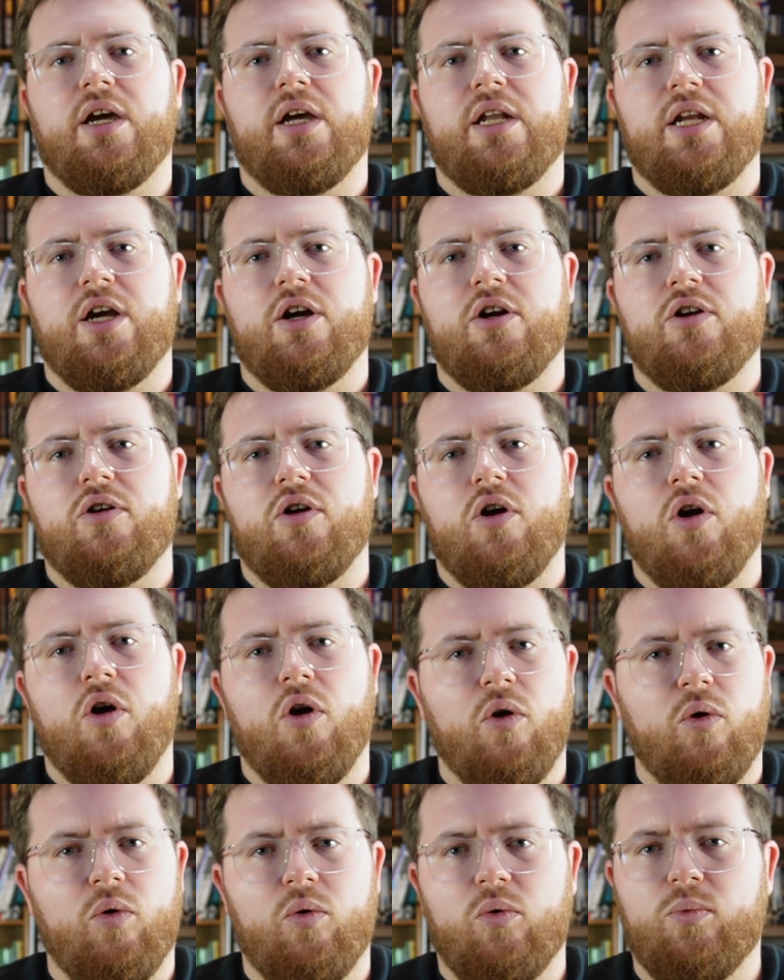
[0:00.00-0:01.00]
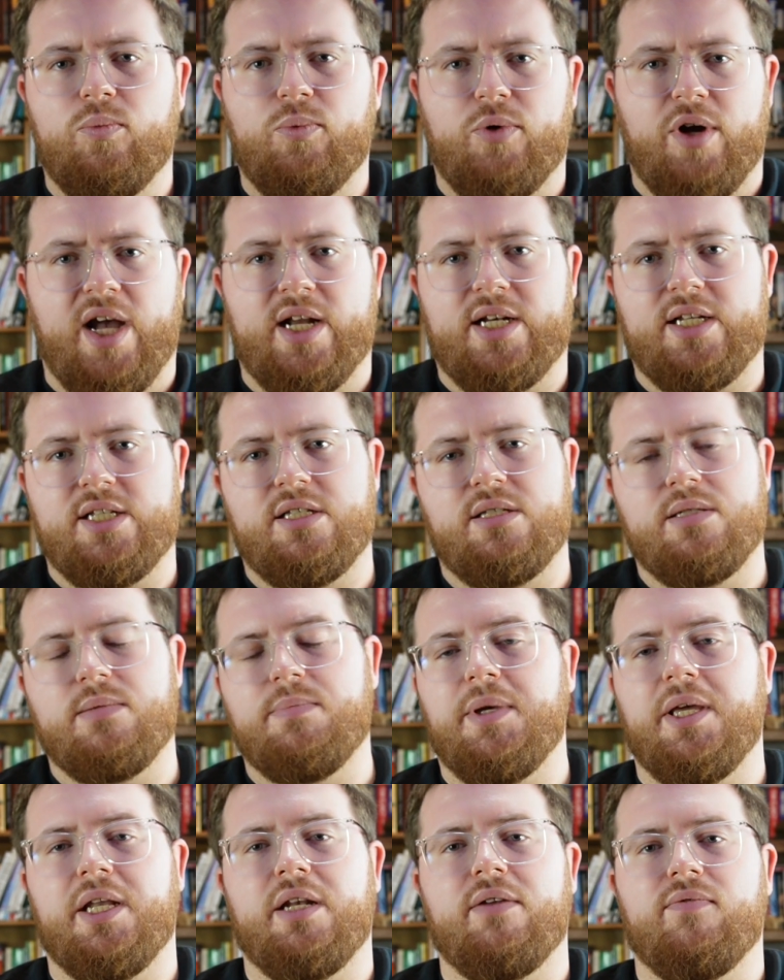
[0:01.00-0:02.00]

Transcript: and her whole practice has been